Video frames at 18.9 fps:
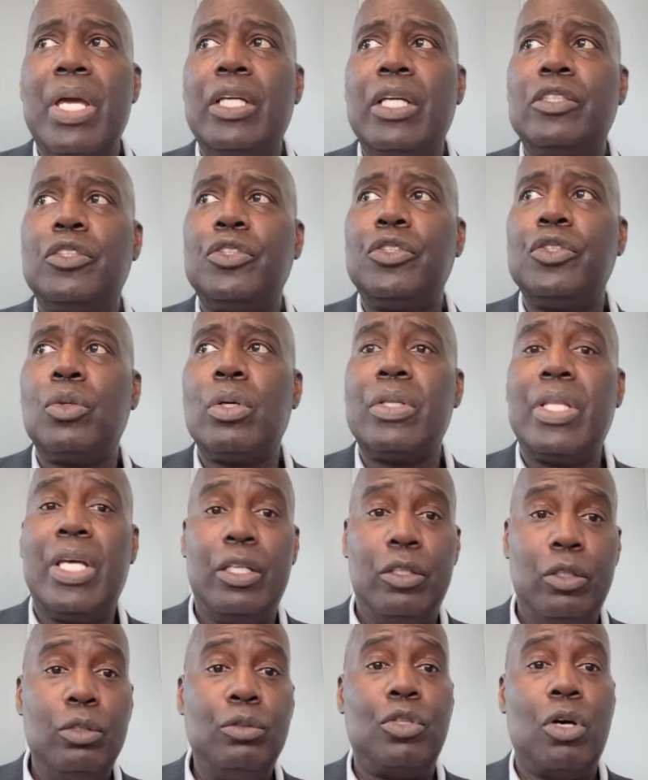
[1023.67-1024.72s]
sure that
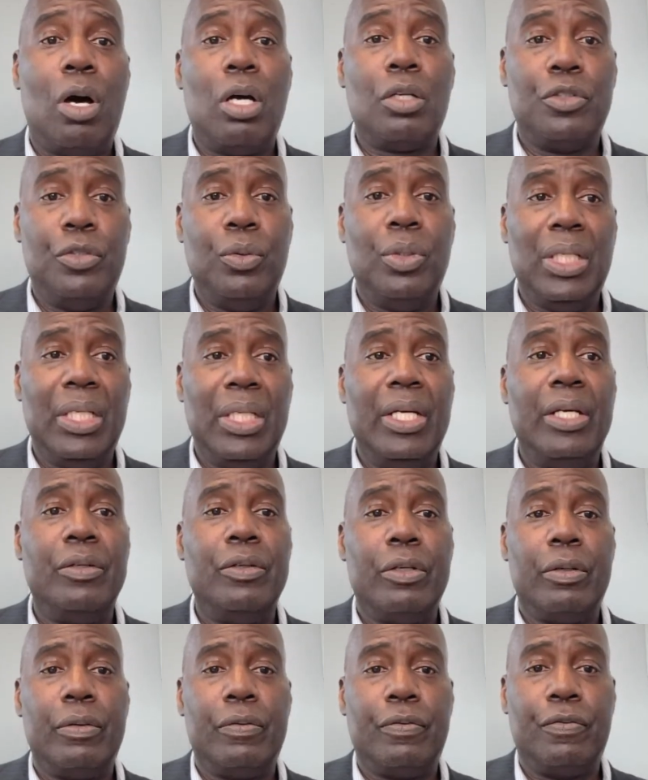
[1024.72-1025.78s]
you talk to a
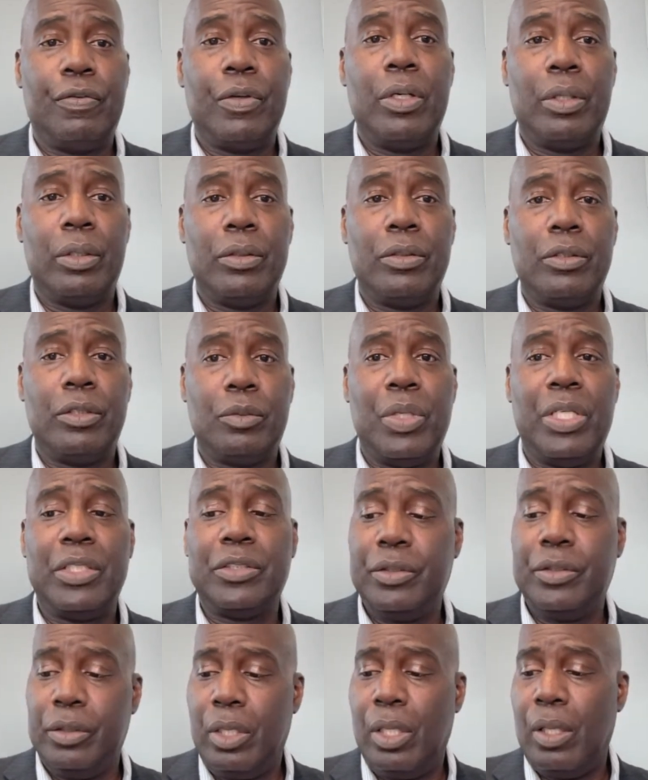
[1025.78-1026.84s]
lender first,
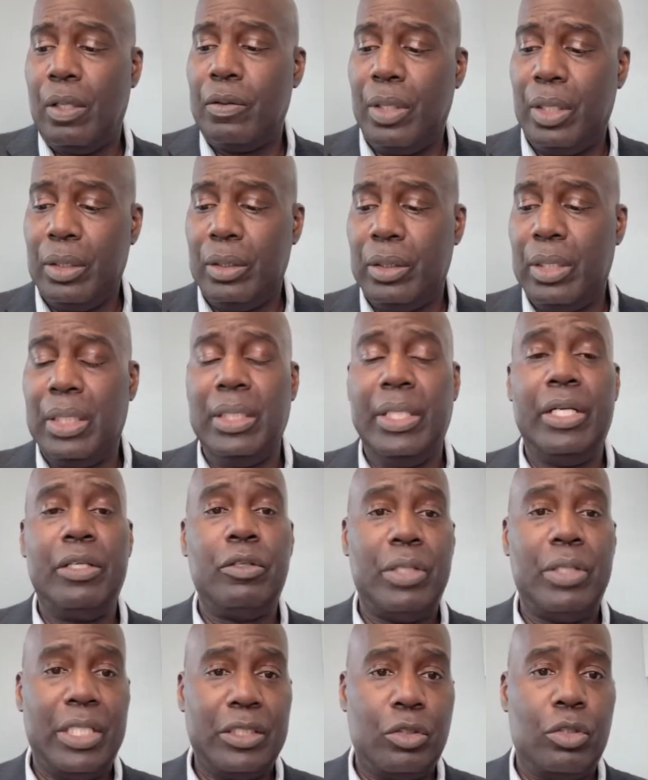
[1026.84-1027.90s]
especially the lender
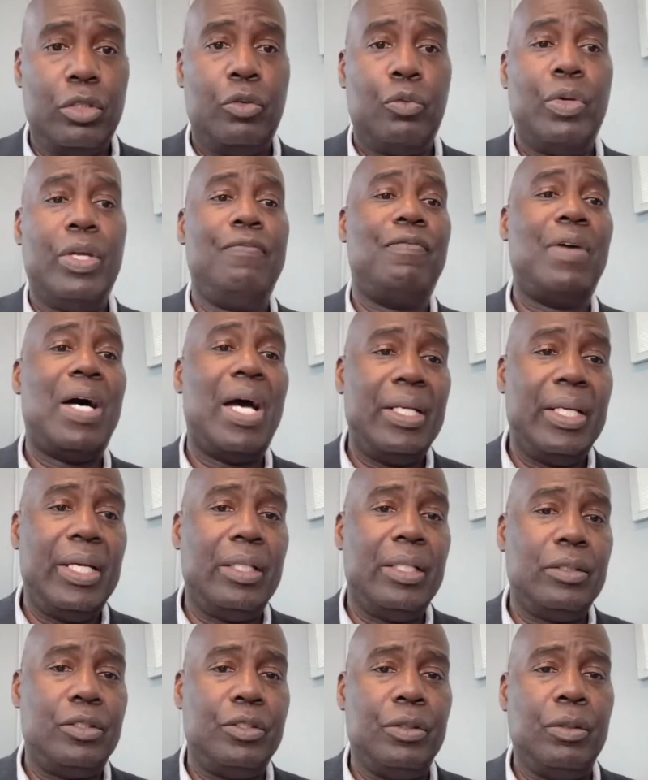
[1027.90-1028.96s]
that's going to
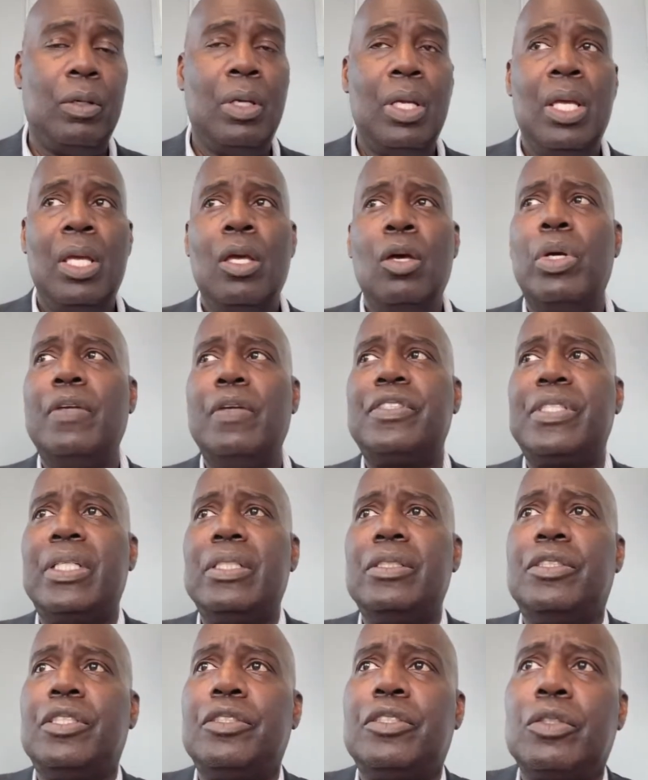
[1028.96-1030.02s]
refinance you. We've seen
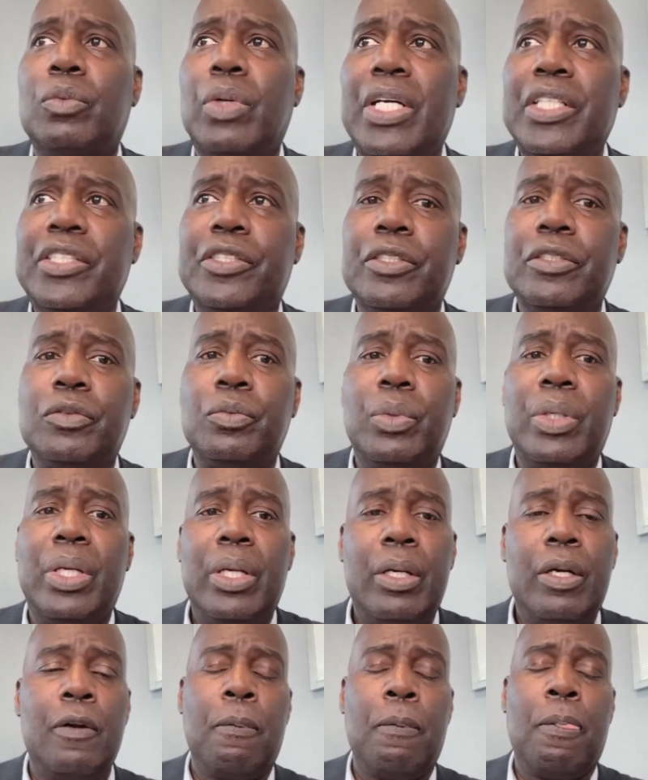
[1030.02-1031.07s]
situations
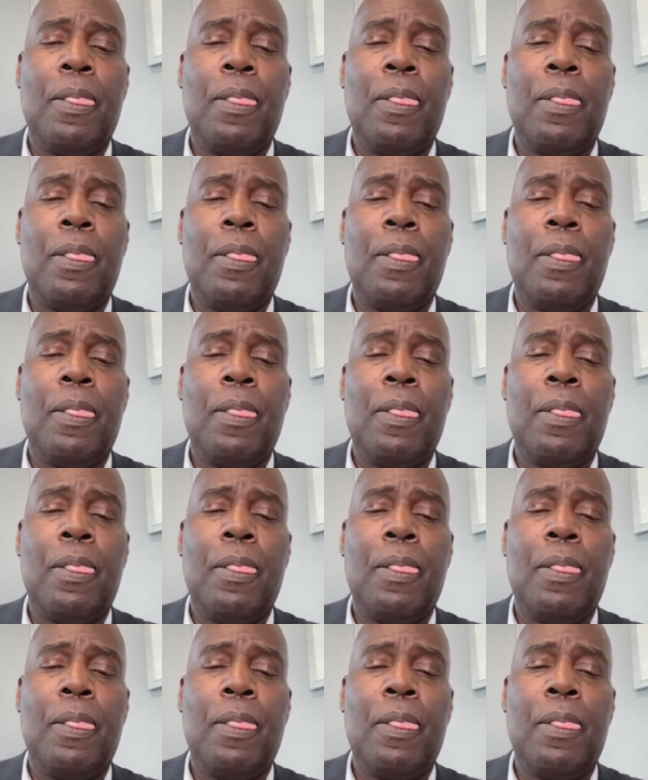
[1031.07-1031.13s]
where